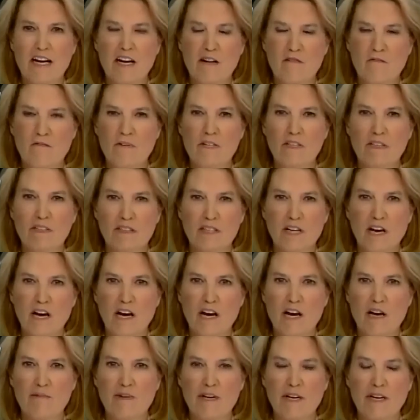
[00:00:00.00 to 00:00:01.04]
in real
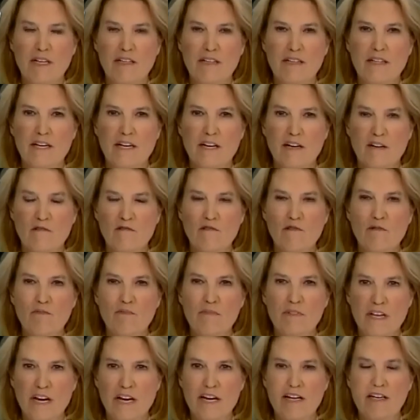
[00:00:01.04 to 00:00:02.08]
time, that a
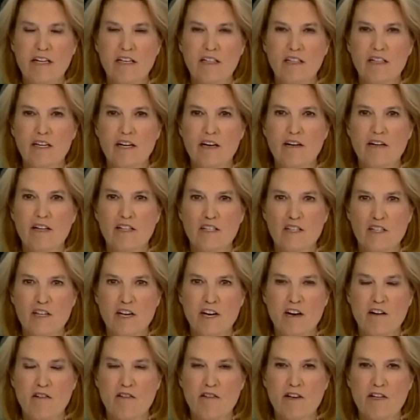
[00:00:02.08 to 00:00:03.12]
group they declared as
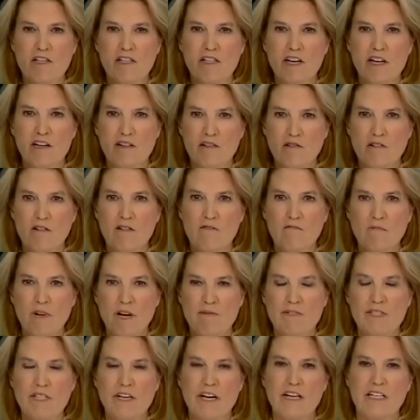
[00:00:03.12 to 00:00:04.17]
terrorists on their own
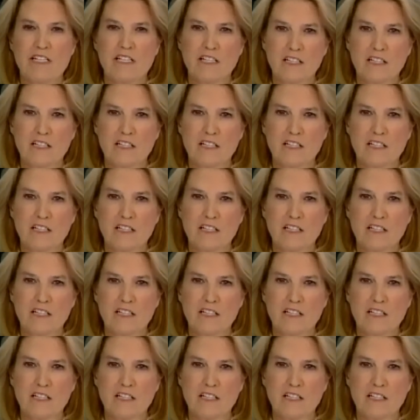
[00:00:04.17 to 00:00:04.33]
websites